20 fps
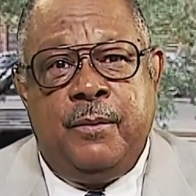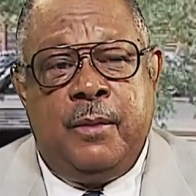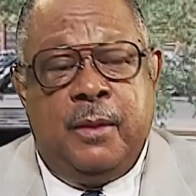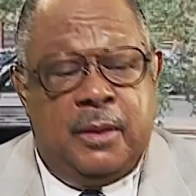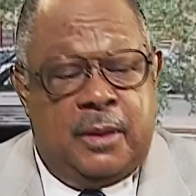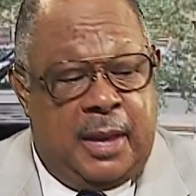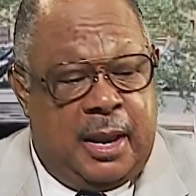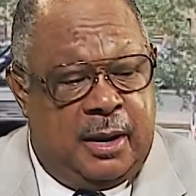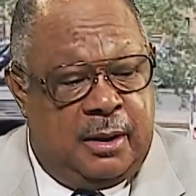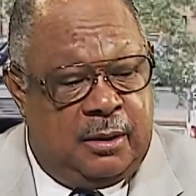
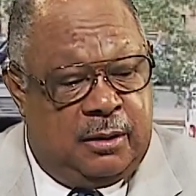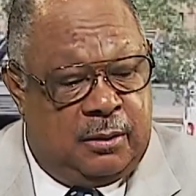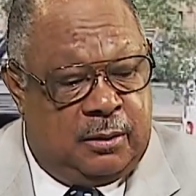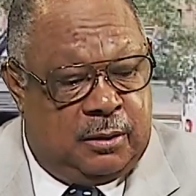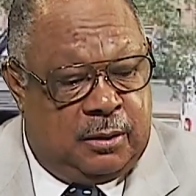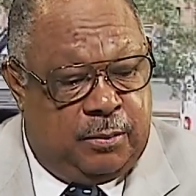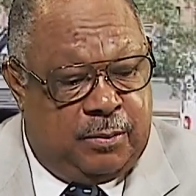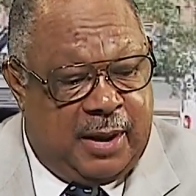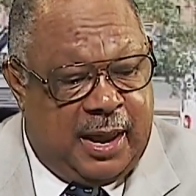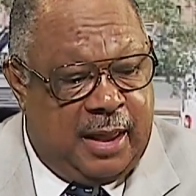that
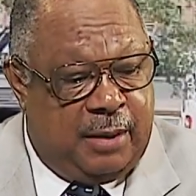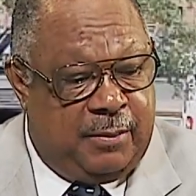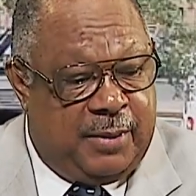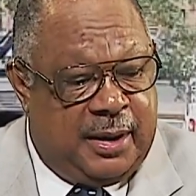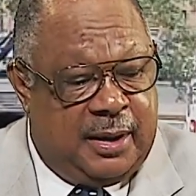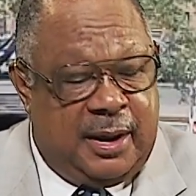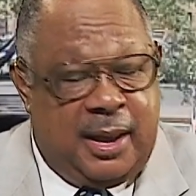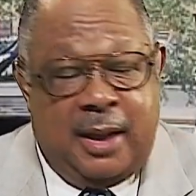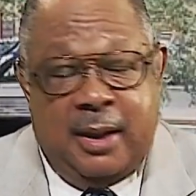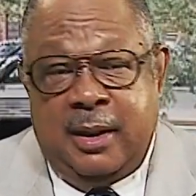the black man
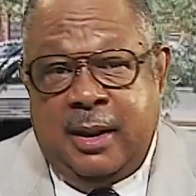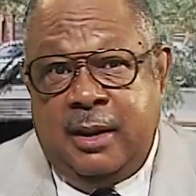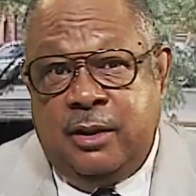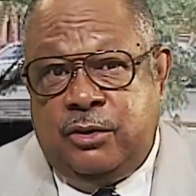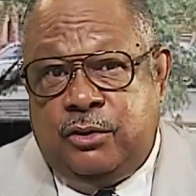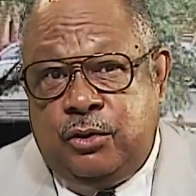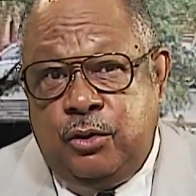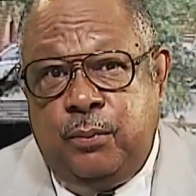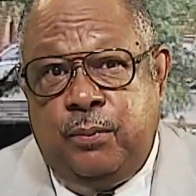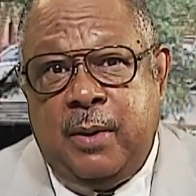now has
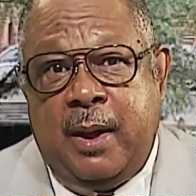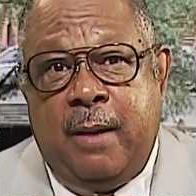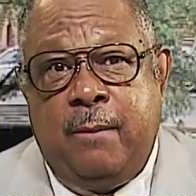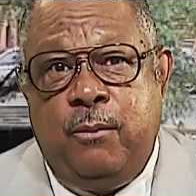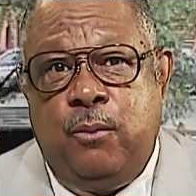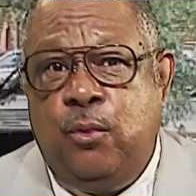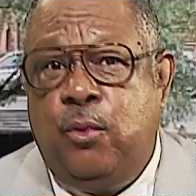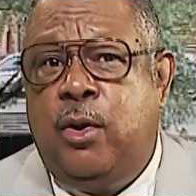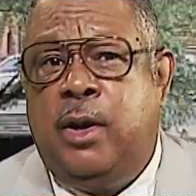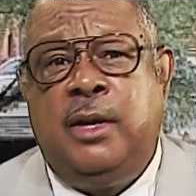two
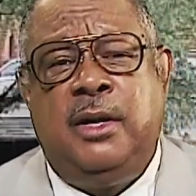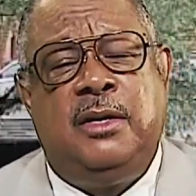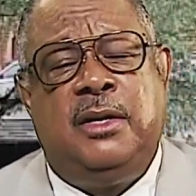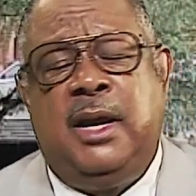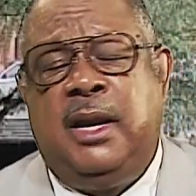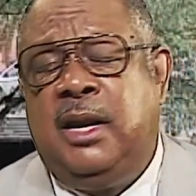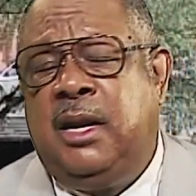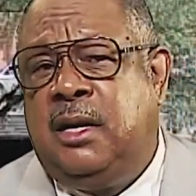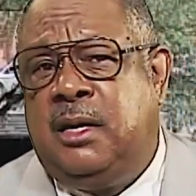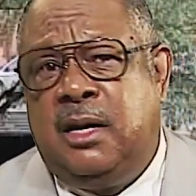problems? One is that
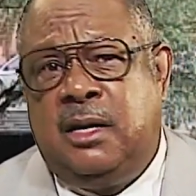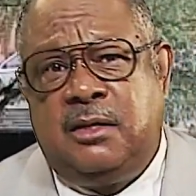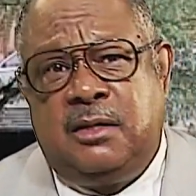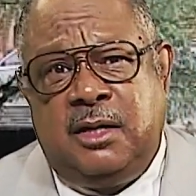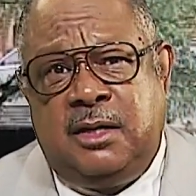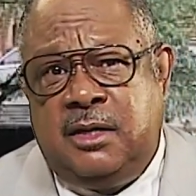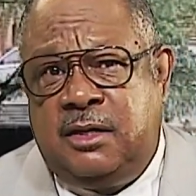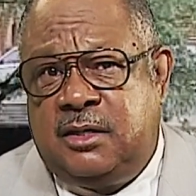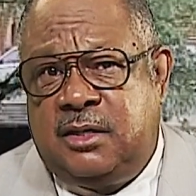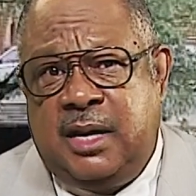he doesn't
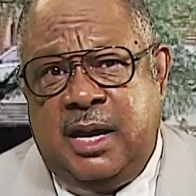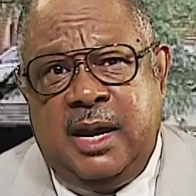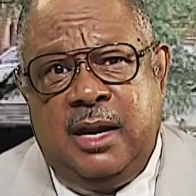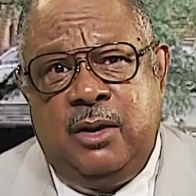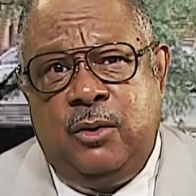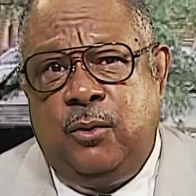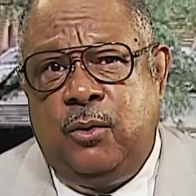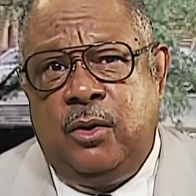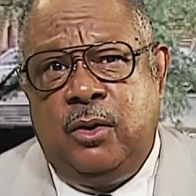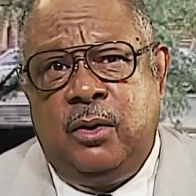understand the
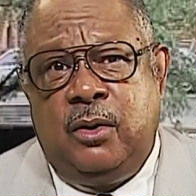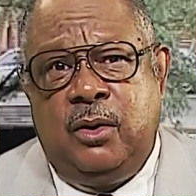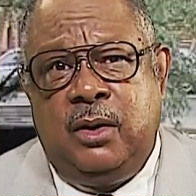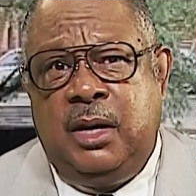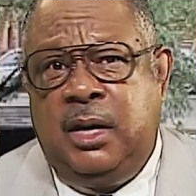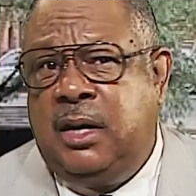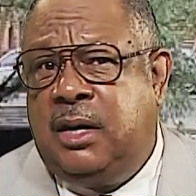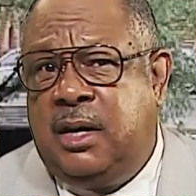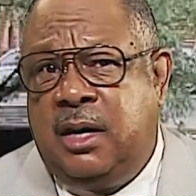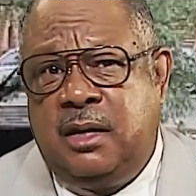world.
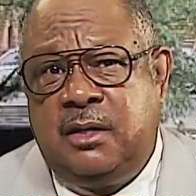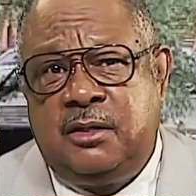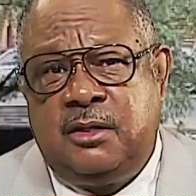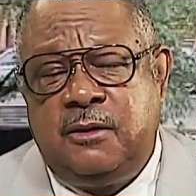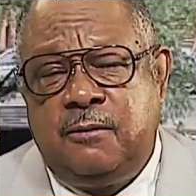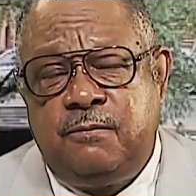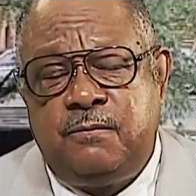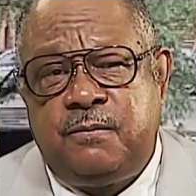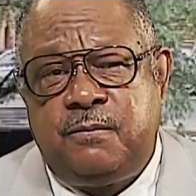He doesn't.